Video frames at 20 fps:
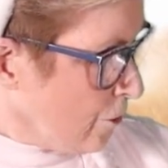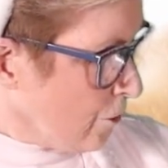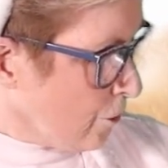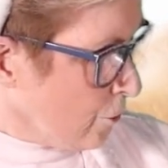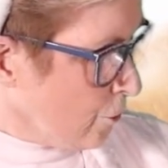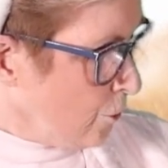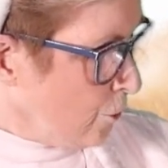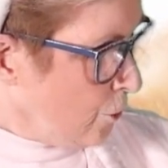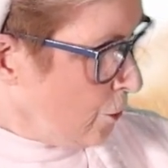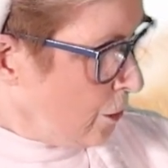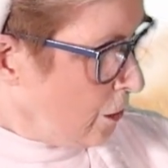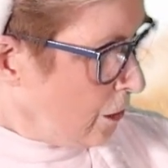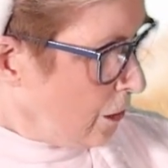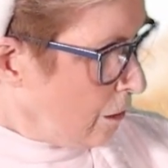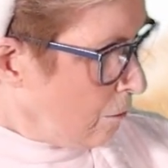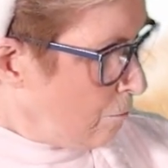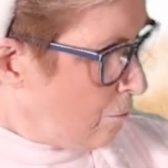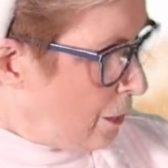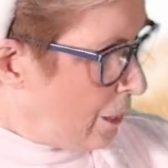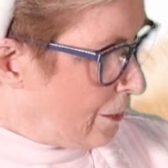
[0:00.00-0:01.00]
The good
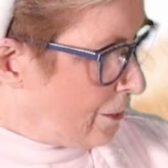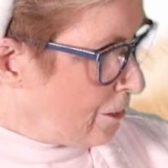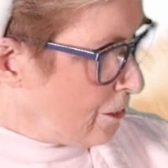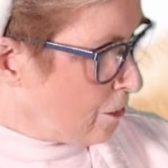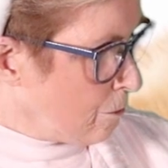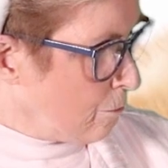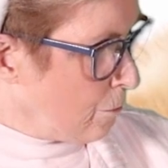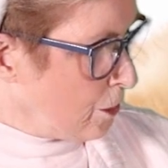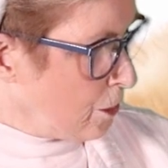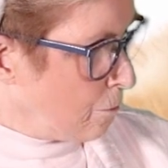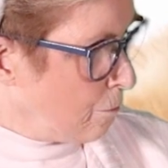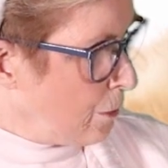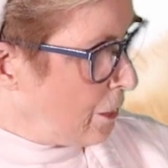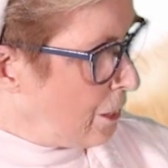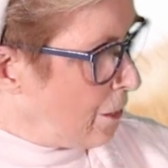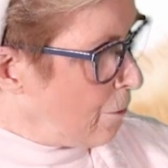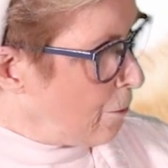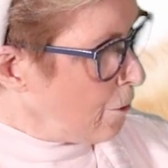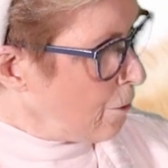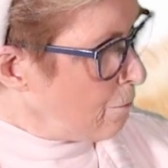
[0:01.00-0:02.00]
little bunnies must
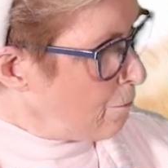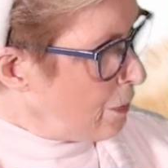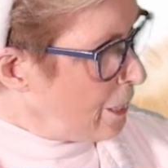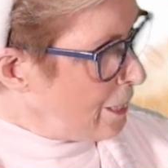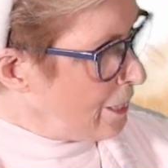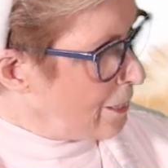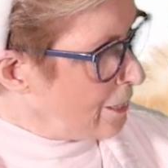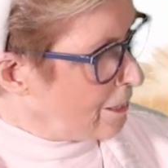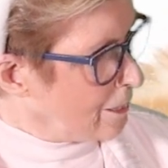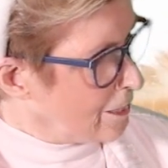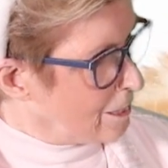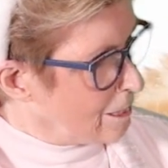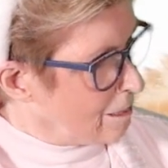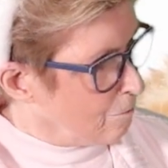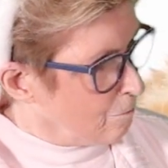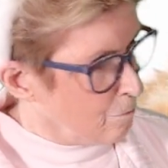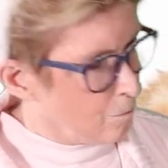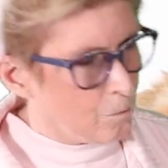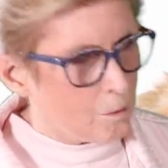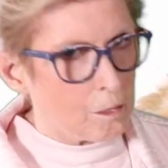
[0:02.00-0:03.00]
be in their beds.
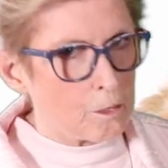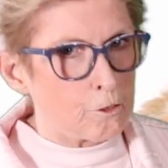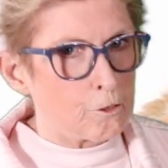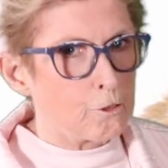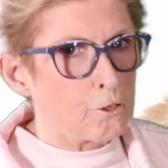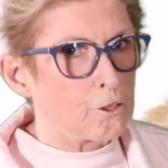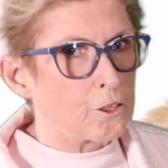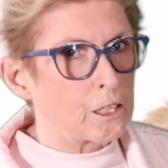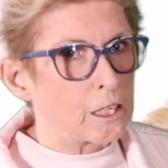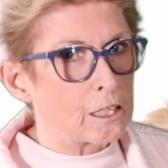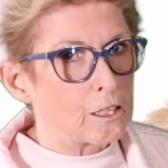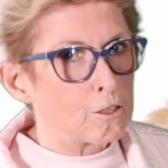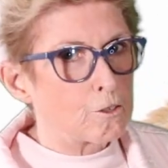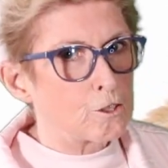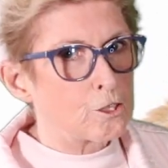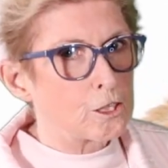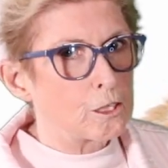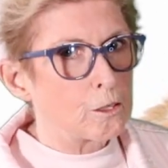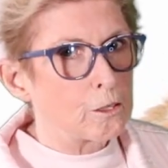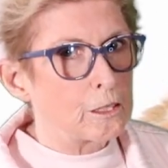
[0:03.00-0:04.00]
Do you think they're
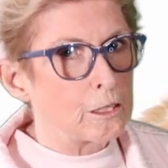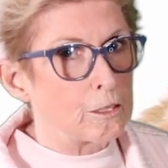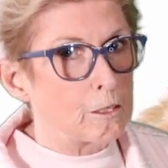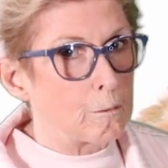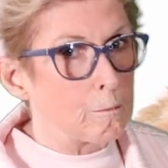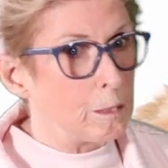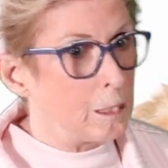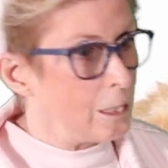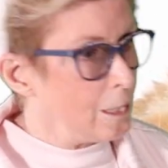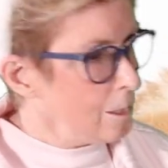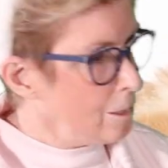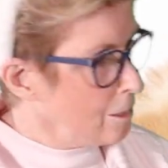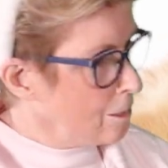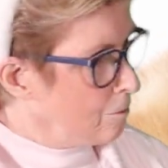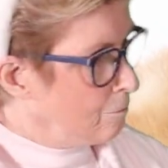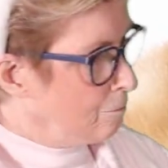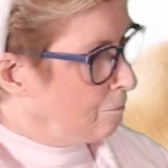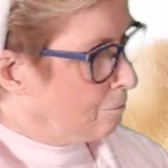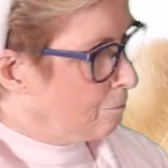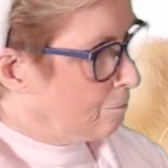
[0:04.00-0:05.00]
still in their beds?
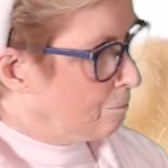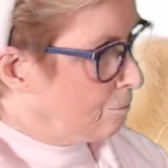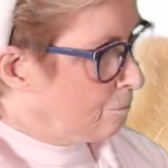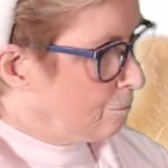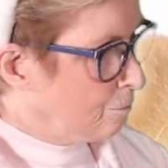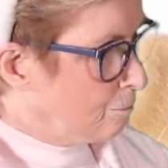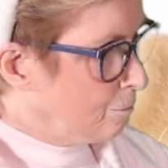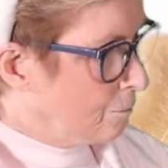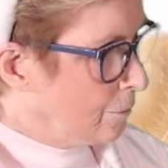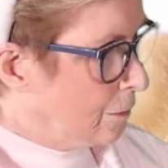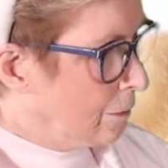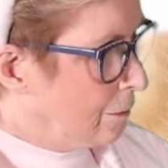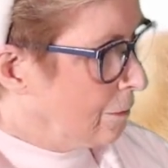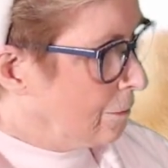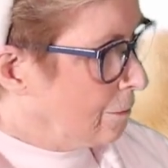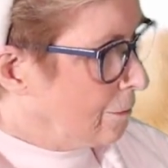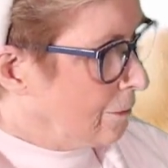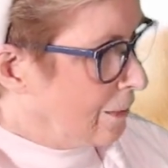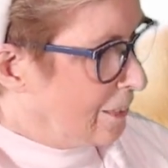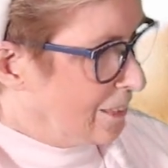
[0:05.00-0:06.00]

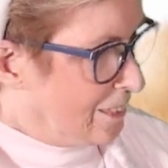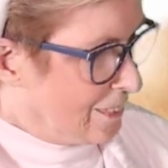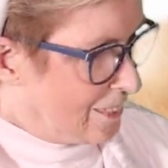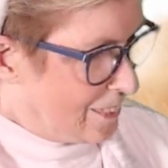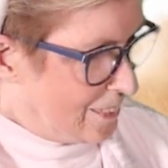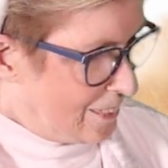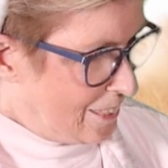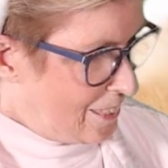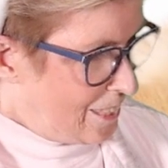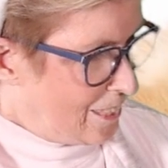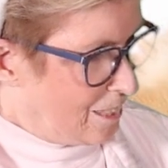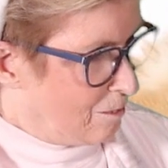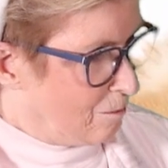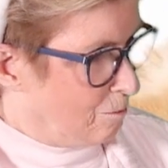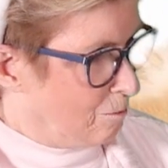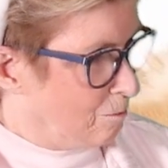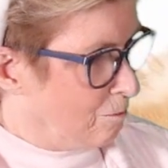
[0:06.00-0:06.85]
Let's see.